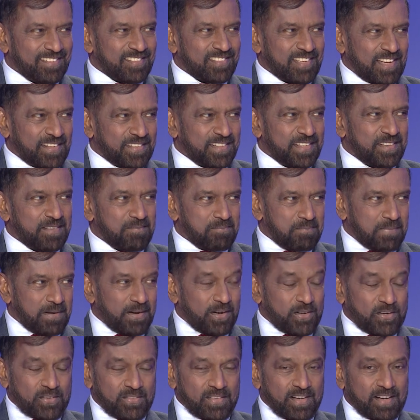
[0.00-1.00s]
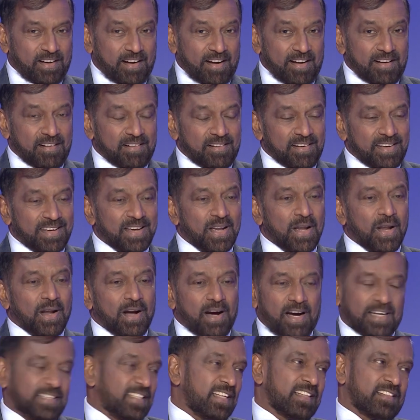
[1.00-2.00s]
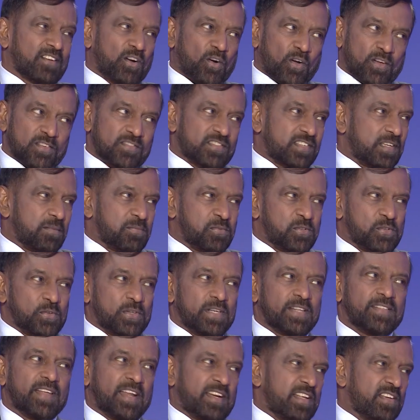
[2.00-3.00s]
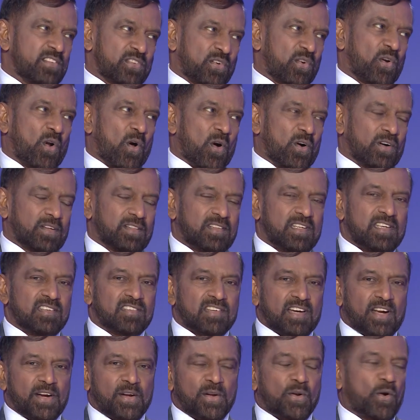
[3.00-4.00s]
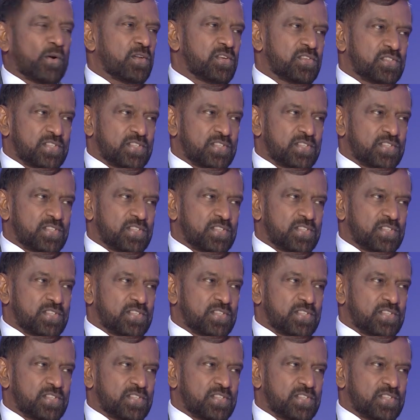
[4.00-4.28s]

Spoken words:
southern part of the country. I think conceptually that is wrong. These are not